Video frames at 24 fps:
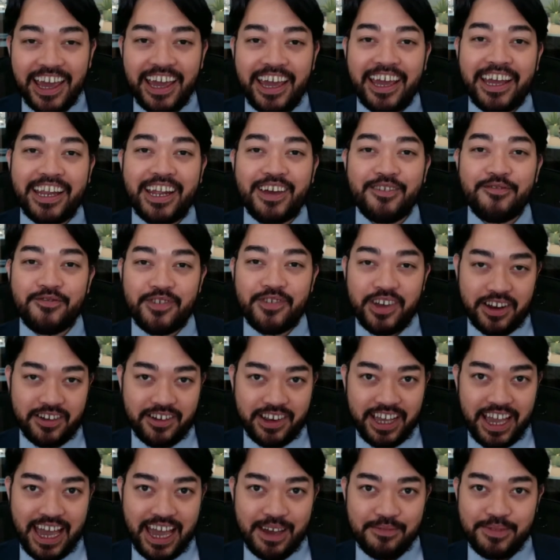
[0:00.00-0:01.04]
and I'm
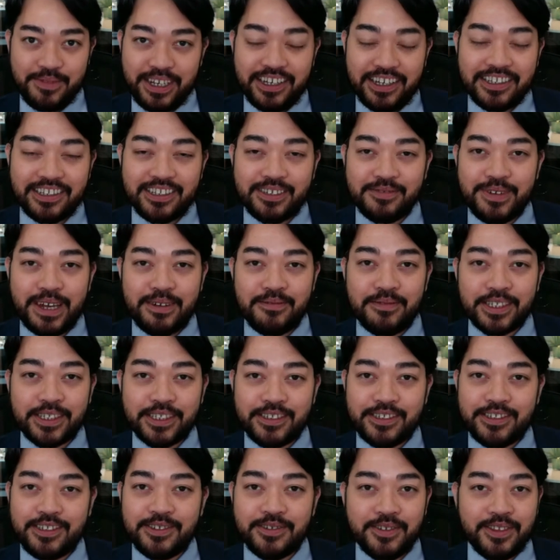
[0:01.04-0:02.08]
very happy to be able
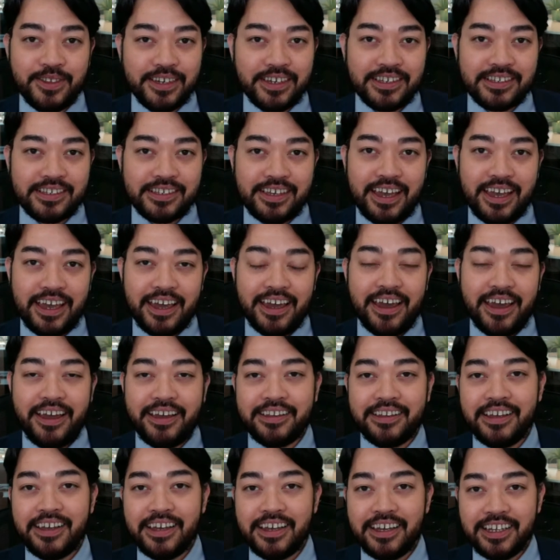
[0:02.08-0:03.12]
to do this
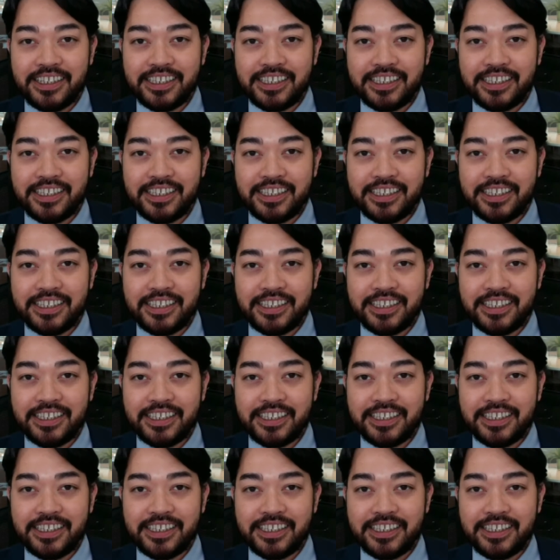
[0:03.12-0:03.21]
and